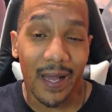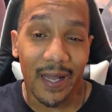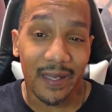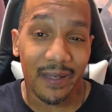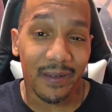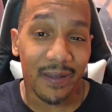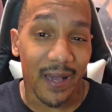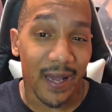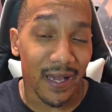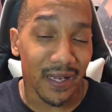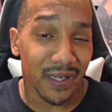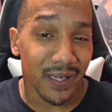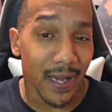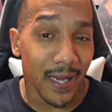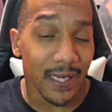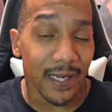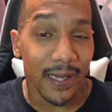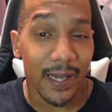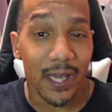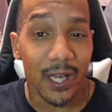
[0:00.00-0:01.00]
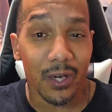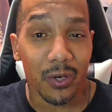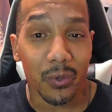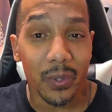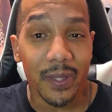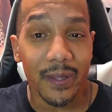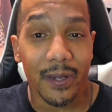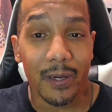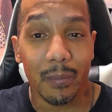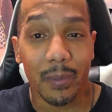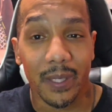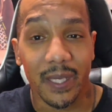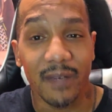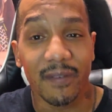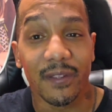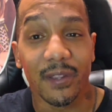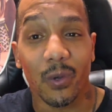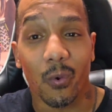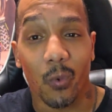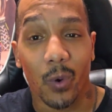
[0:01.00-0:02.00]
I kind of got to agree there. But
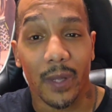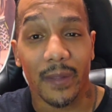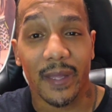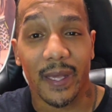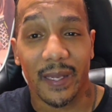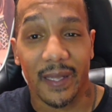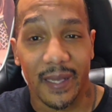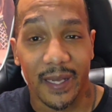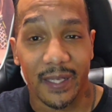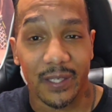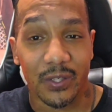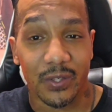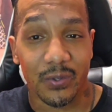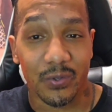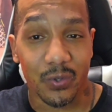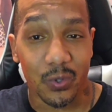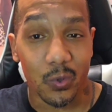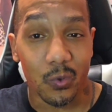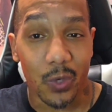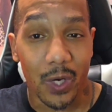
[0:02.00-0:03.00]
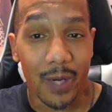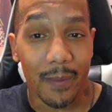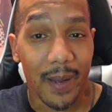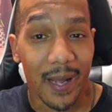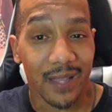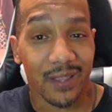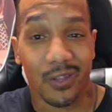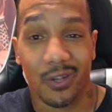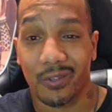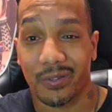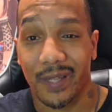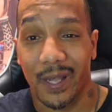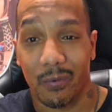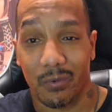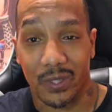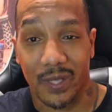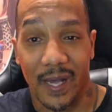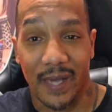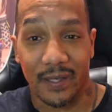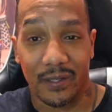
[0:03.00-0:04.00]
even the one that Edge drew up, I thought that
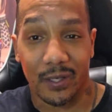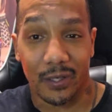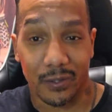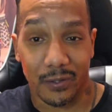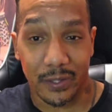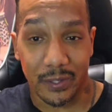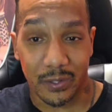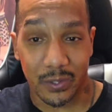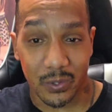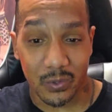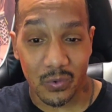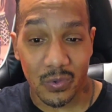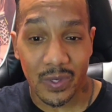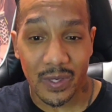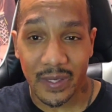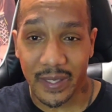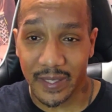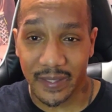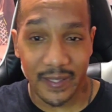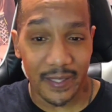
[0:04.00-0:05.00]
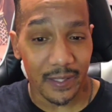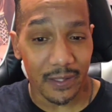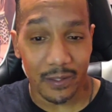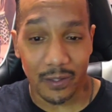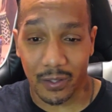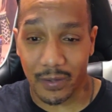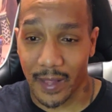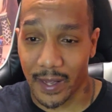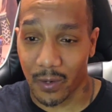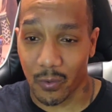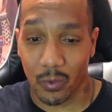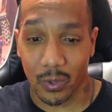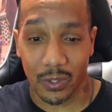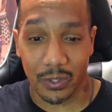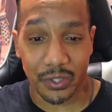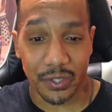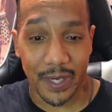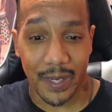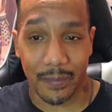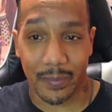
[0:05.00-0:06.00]
was kind of ugly too. It didn't look like a world
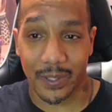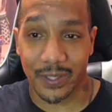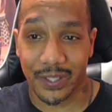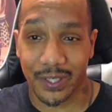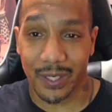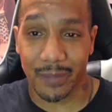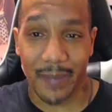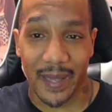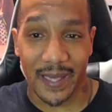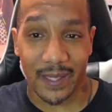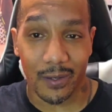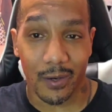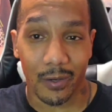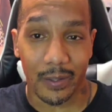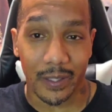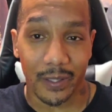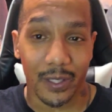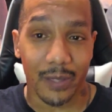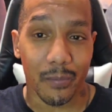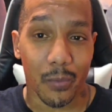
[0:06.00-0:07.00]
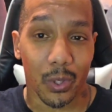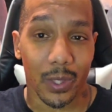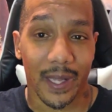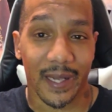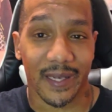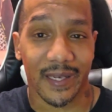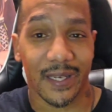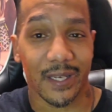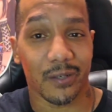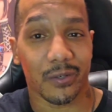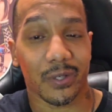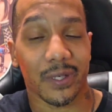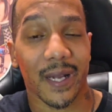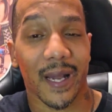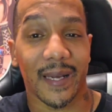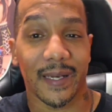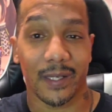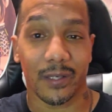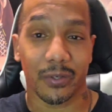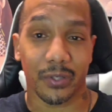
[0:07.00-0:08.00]
championship at all. It looked more like an
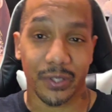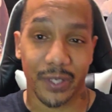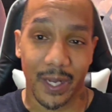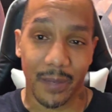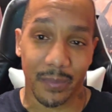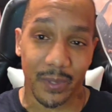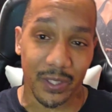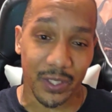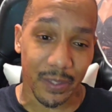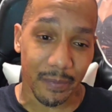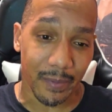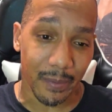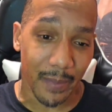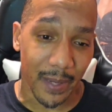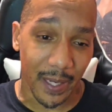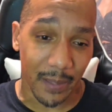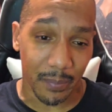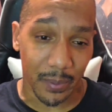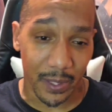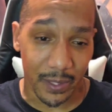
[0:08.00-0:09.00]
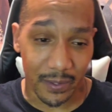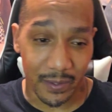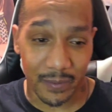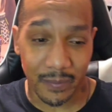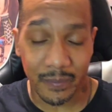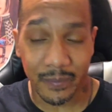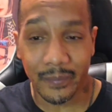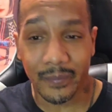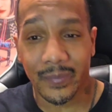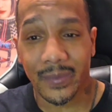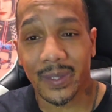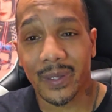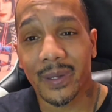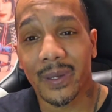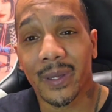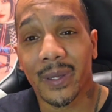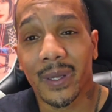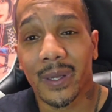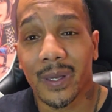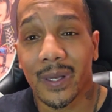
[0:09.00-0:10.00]
intercontinental championship in my opinion.
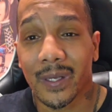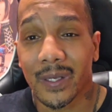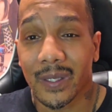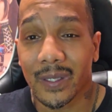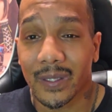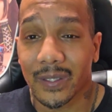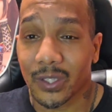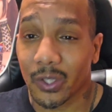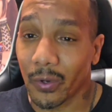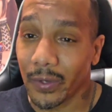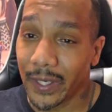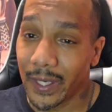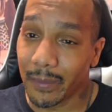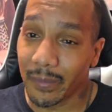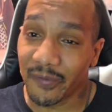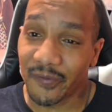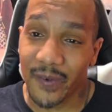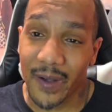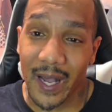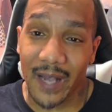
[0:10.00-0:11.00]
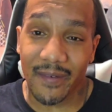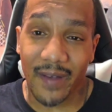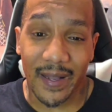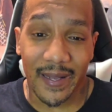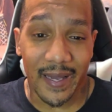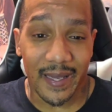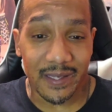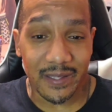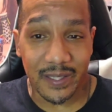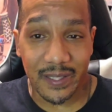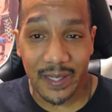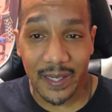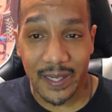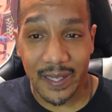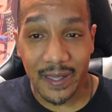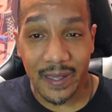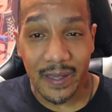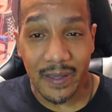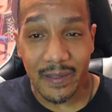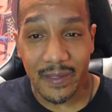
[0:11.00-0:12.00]
So at number 5, I got to
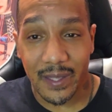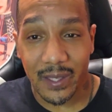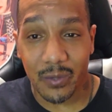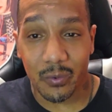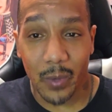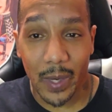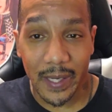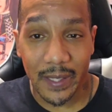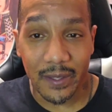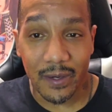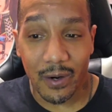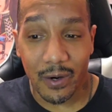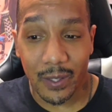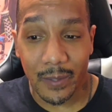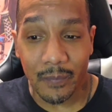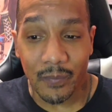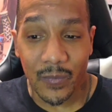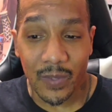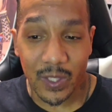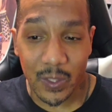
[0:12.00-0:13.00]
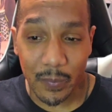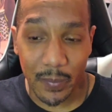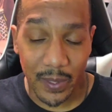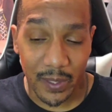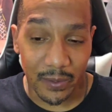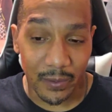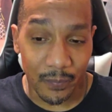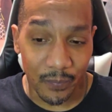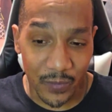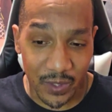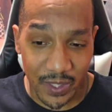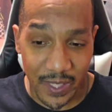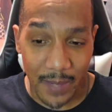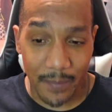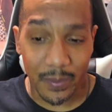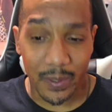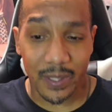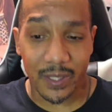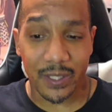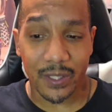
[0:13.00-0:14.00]
say the Rated R Spinner
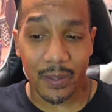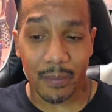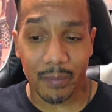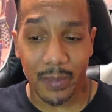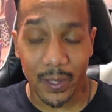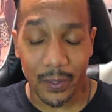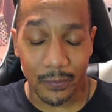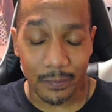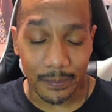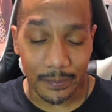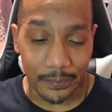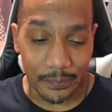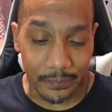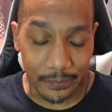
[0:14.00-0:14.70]
Championship Belt.